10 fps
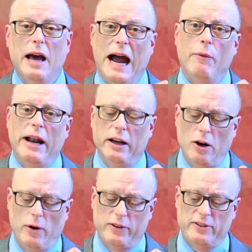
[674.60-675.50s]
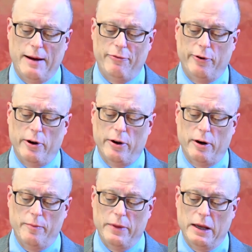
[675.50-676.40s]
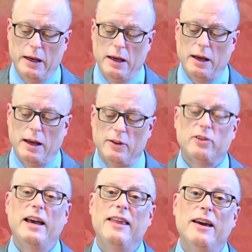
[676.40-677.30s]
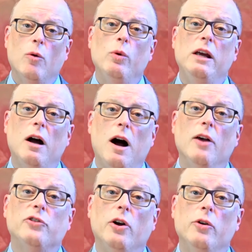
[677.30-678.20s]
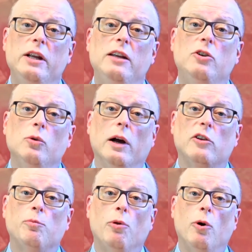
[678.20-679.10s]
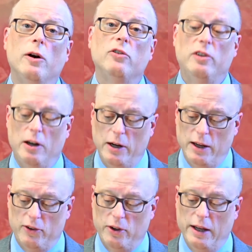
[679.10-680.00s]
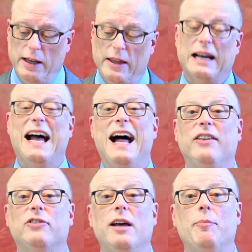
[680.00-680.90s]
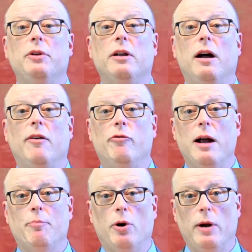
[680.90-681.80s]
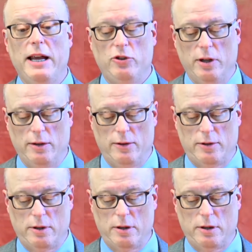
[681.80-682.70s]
I want to go a step further and say that we also need to explore seriously the concept of reparations.